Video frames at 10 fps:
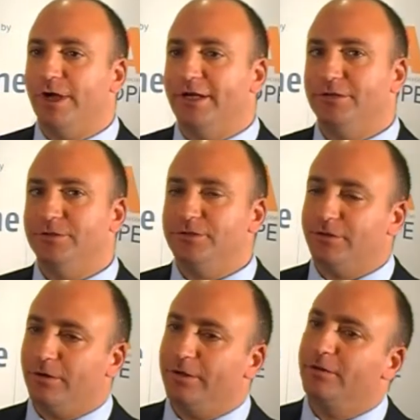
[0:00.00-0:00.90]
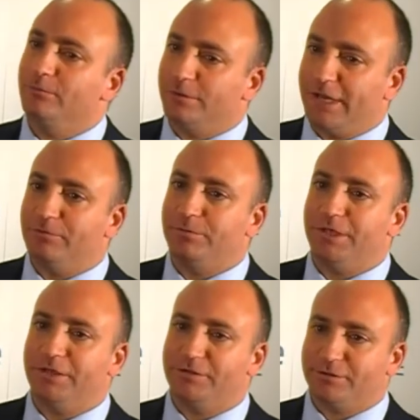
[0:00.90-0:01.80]
of our editors thought, well, that
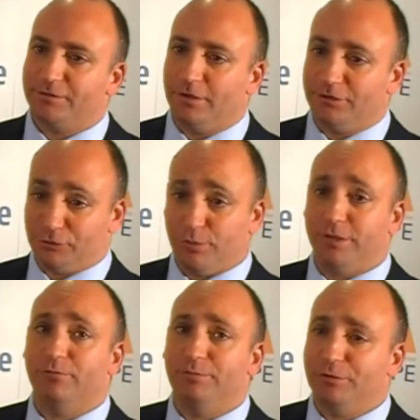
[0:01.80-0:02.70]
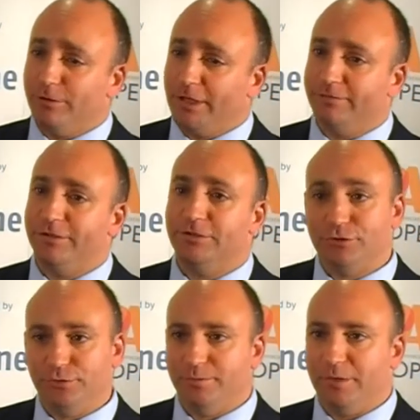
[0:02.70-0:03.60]
would be a story that would be
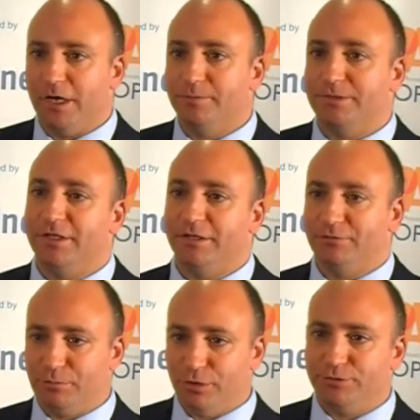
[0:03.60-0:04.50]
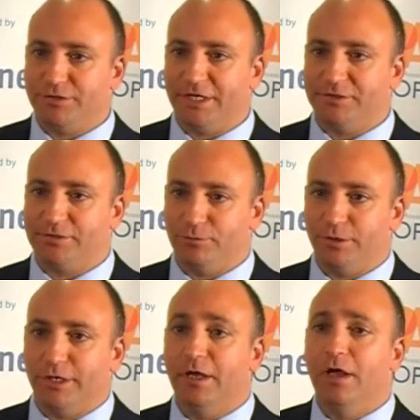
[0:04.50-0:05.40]
relevant to the moms, and they would post that
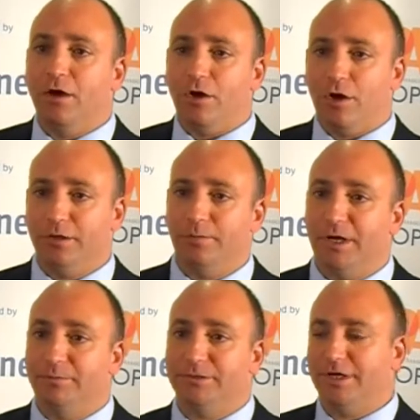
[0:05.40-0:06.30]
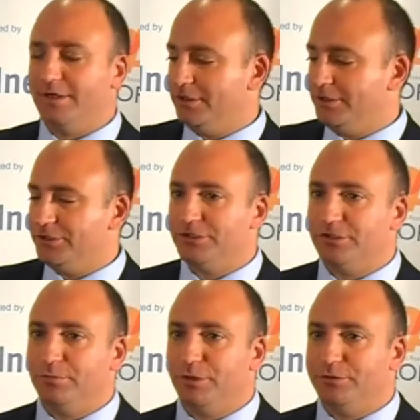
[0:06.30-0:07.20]
story on the mom site in
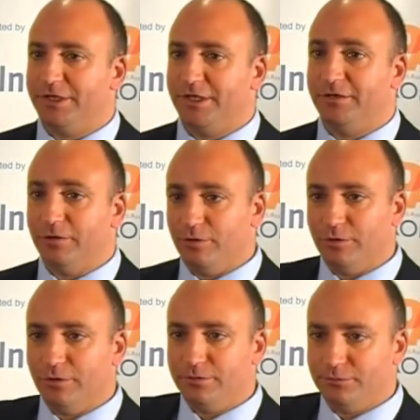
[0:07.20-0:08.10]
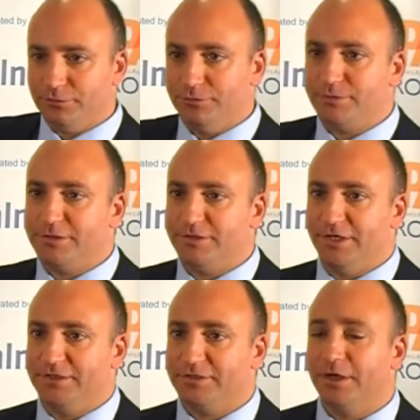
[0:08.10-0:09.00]
addition to posting it on our news
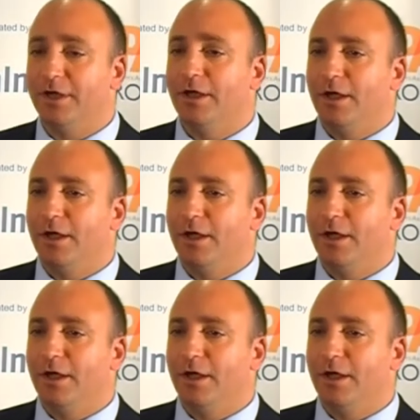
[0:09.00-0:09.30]
sites.